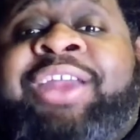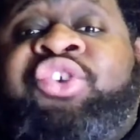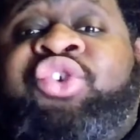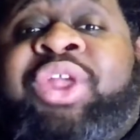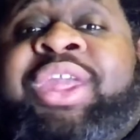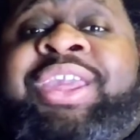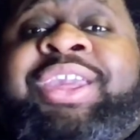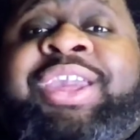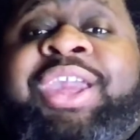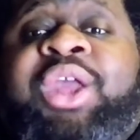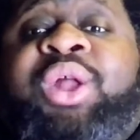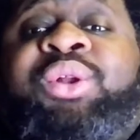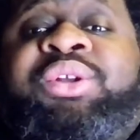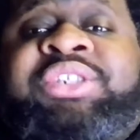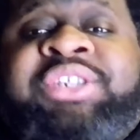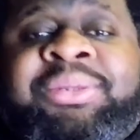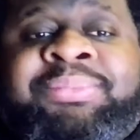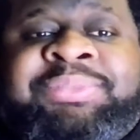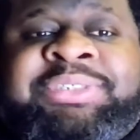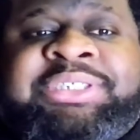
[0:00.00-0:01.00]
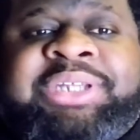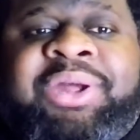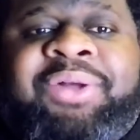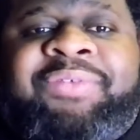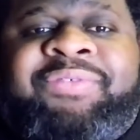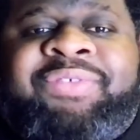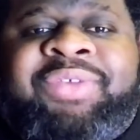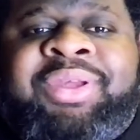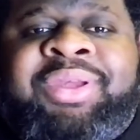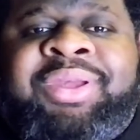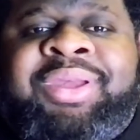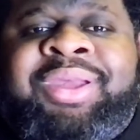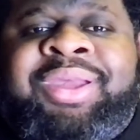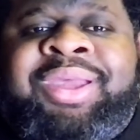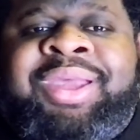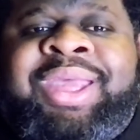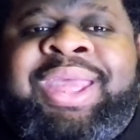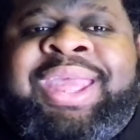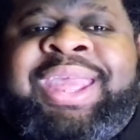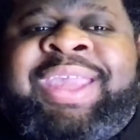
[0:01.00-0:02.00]
killed himself,
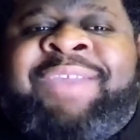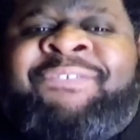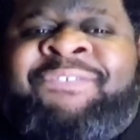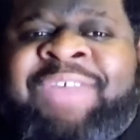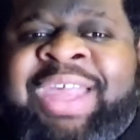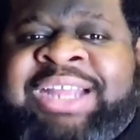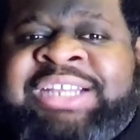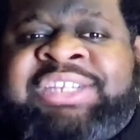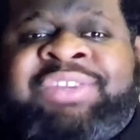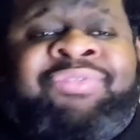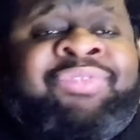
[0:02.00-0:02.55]
effectively